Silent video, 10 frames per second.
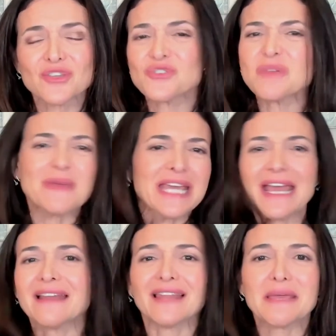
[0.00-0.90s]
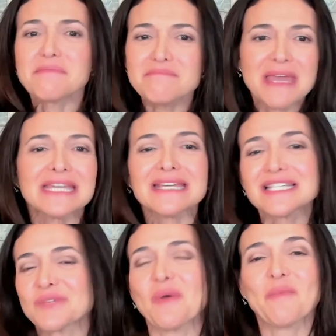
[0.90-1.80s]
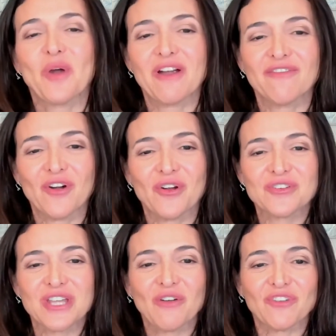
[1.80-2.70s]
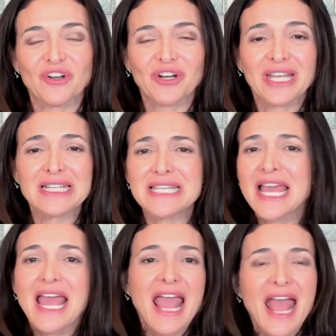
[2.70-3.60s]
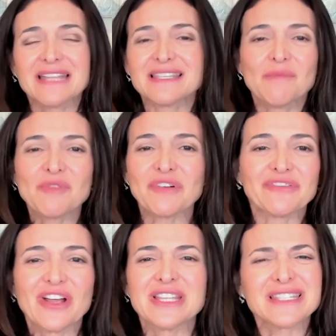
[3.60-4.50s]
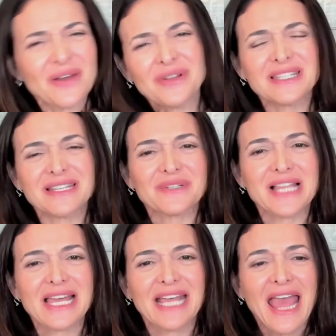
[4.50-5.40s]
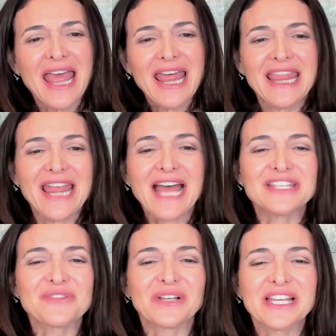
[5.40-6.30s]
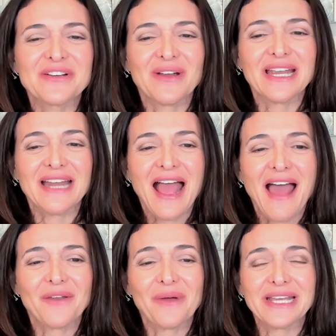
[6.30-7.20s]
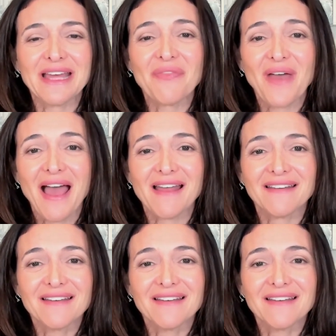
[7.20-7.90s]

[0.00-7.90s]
So she began making swimwear for herself and her kids. And some of her friends noticed and was like, that's really great. How do I get that?